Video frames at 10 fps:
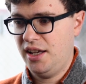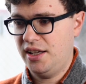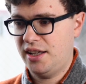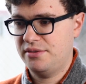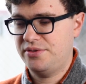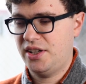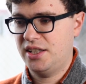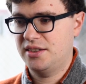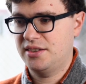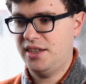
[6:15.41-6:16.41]
And I
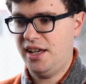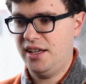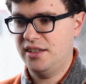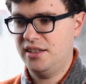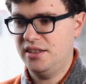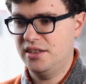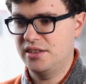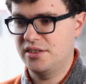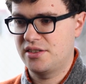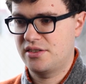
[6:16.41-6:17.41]
find that
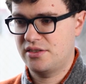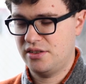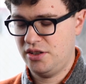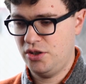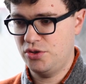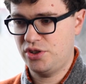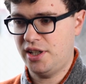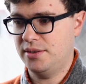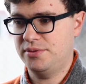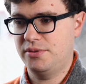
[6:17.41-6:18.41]
is hugely
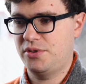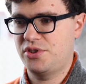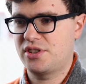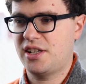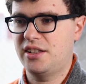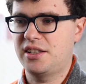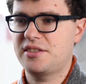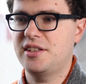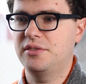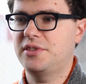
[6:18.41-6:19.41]
helpful for just kind of like
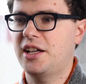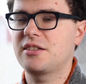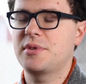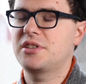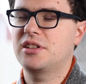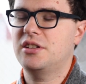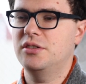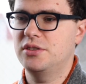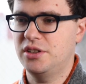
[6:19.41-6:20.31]
self-documenting code.